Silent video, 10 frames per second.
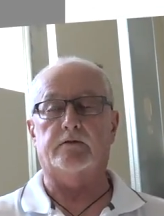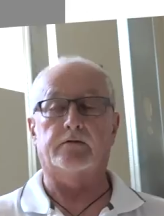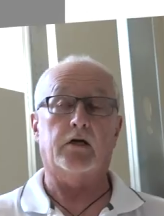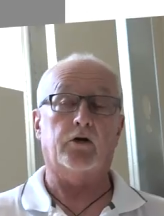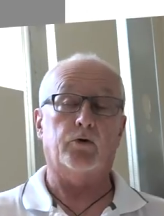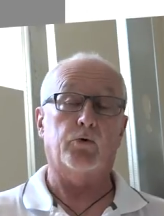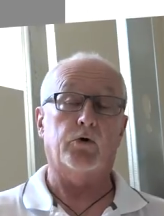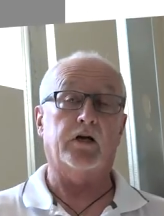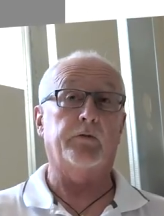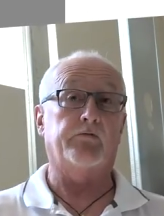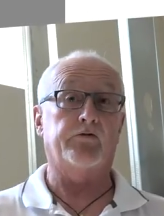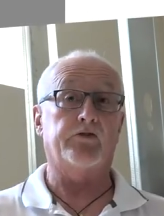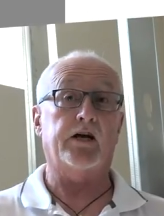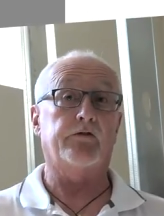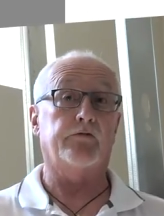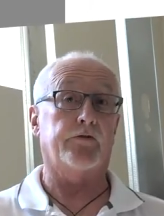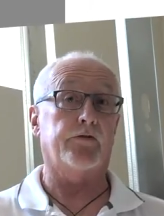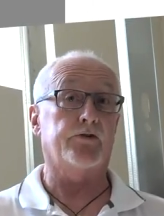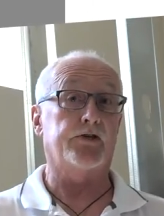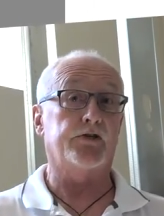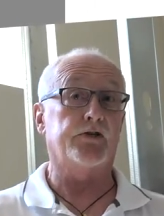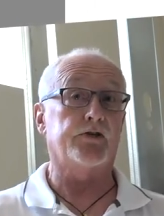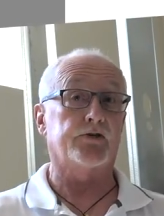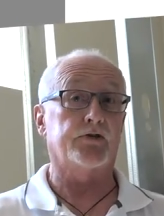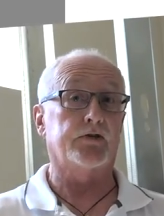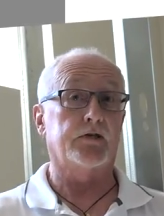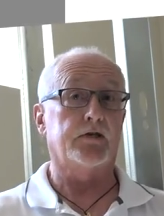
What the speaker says: I've been retired for 13 years.